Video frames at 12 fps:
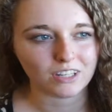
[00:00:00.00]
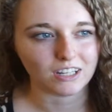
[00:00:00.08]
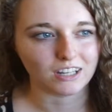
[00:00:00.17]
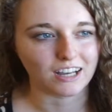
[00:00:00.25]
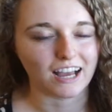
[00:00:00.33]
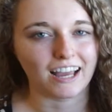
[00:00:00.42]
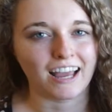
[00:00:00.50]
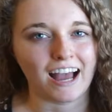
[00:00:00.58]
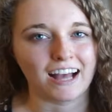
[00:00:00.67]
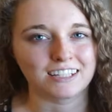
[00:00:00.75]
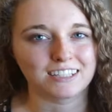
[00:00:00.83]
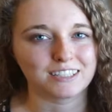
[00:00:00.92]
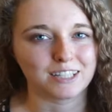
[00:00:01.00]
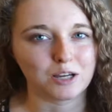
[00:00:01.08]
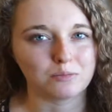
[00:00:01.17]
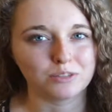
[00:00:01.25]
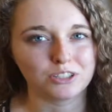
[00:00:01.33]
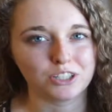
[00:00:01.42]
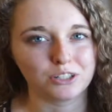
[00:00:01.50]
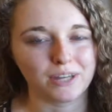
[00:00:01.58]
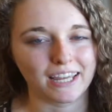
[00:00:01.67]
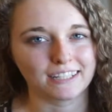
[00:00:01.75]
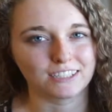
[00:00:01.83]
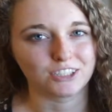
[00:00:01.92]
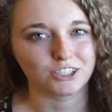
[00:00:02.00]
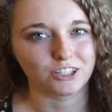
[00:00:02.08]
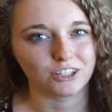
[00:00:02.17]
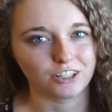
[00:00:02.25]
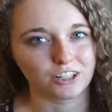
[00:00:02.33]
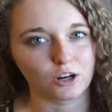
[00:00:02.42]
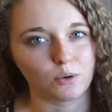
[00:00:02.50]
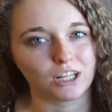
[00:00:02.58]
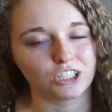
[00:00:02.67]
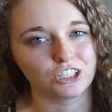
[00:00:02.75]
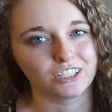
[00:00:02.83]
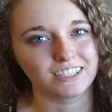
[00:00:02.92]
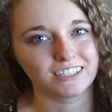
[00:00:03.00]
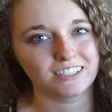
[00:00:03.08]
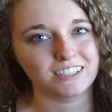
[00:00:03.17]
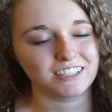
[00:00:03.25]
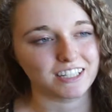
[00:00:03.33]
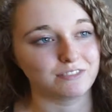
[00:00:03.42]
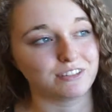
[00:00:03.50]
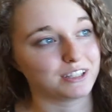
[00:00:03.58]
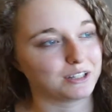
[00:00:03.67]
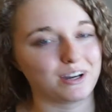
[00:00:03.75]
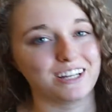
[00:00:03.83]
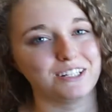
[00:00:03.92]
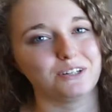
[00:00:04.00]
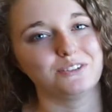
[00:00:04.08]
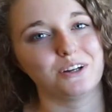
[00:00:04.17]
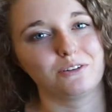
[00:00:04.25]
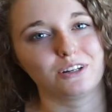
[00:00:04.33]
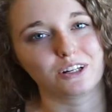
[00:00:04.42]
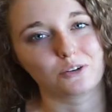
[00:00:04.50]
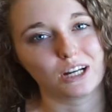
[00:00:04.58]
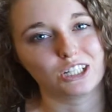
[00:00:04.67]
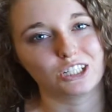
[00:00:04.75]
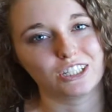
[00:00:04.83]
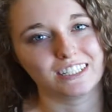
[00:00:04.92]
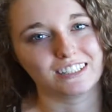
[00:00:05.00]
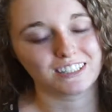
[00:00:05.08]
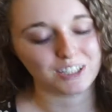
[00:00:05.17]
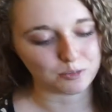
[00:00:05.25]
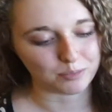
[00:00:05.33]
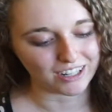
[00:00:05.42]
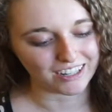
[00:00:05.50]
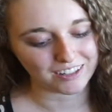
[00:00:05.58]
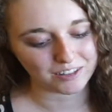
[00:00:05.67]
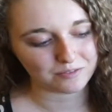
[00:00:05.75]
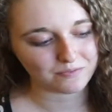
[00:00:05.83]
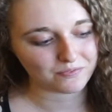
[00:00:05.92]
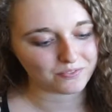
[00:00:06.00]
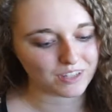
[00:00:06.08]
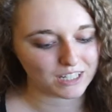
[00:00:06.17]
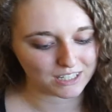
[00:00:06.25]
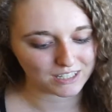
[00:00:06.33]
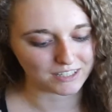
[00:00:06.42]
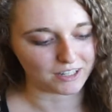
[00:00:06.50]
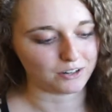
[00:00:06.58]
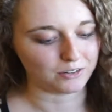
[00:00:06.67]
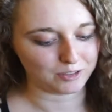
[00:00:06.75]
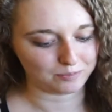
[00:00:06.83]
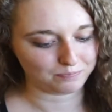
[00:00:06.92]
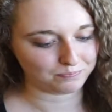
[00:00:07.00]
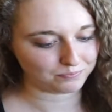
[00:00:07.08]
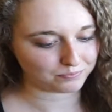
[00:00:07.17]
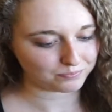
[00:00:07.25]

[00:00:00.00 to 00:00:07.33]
Uh, I asked them to answer your questions, even though I don't know your questions, but so um,